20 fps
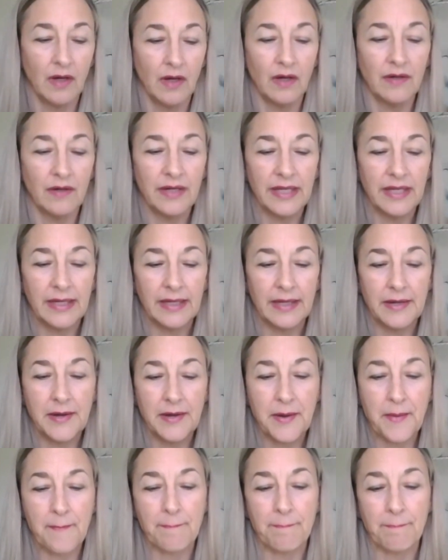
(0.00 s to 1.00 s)
All right,
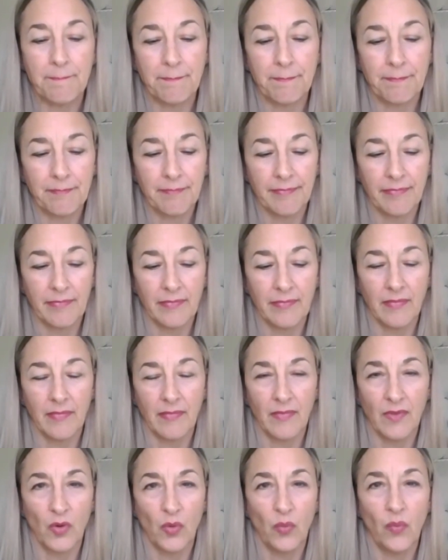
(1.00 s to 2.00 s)

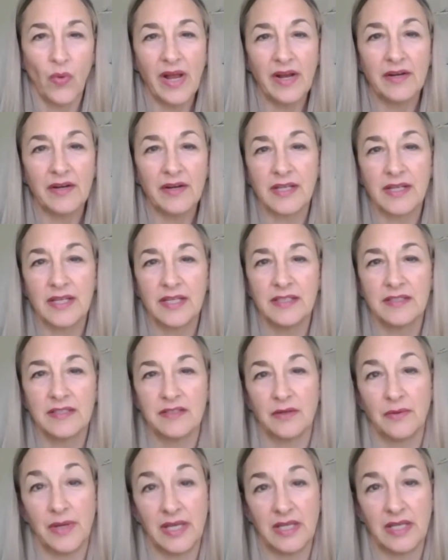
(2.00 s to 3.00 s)
why are kids
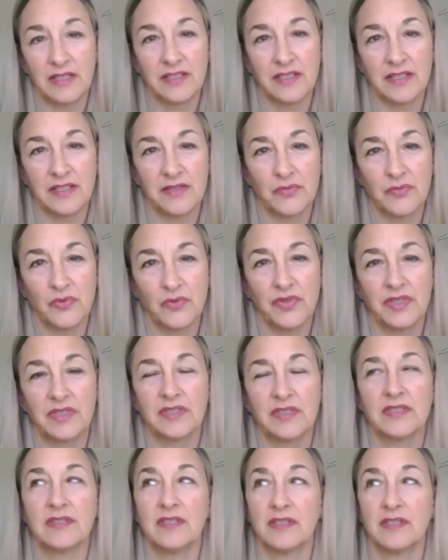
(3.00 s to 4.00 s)
so anxious? Well,
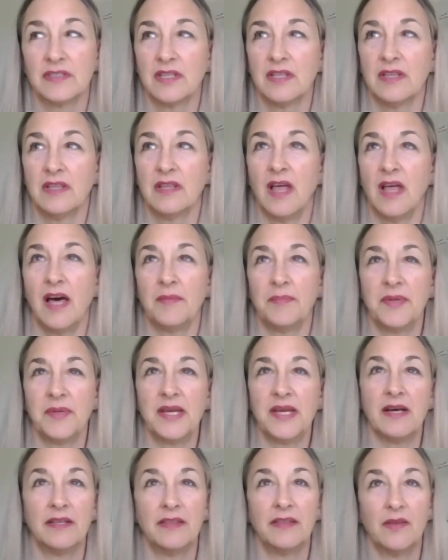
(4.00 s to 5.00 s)
there's a lot
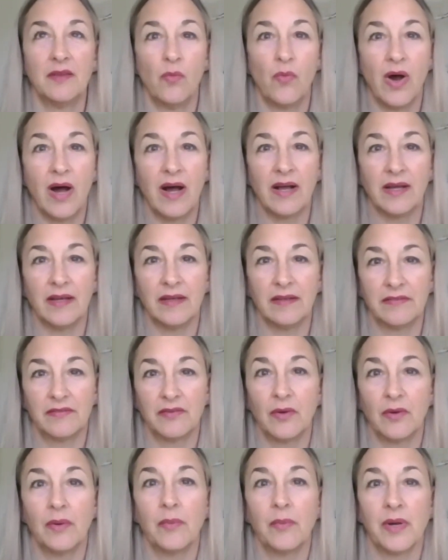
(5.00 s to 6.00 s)
behind the why,
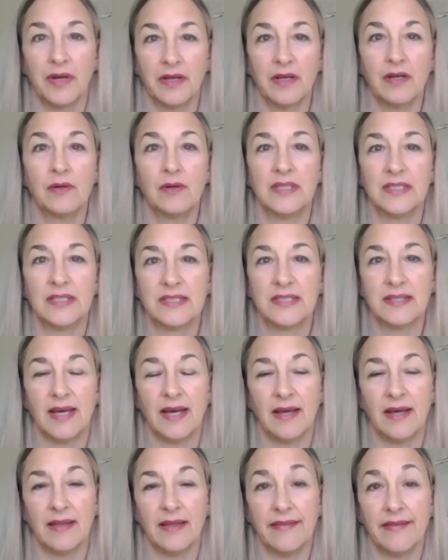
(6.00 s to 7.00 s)
so I want to go into
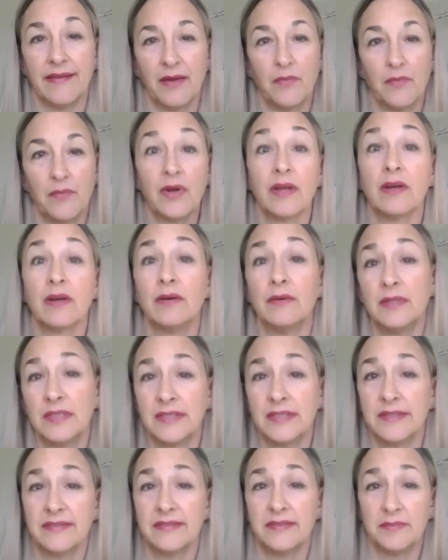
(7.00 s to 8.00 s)
that, and then I want to go
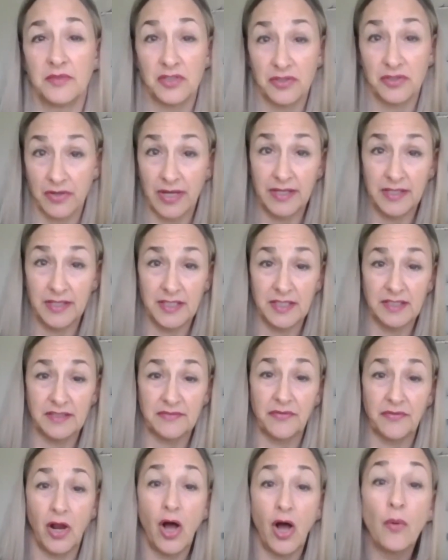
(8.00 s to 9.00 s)
into some strategies
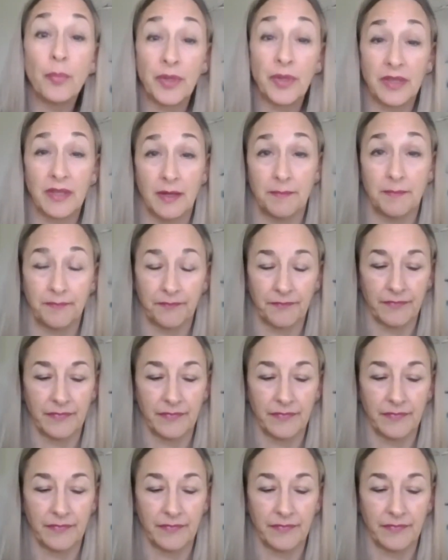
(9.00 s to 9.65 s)
for helping them.